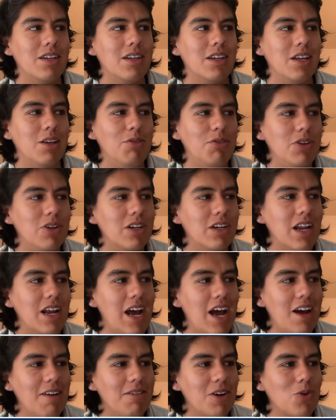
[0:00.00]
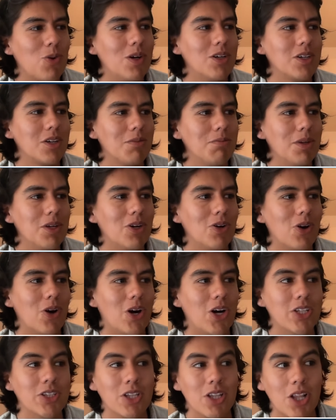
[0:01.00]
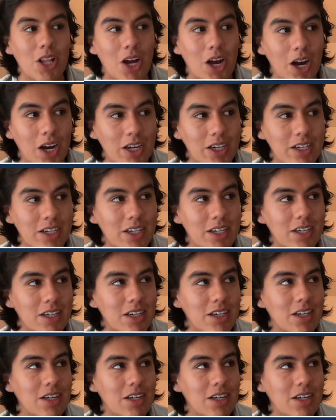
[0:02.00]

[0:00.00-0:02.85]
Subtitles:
if you can have a quantum computer unlock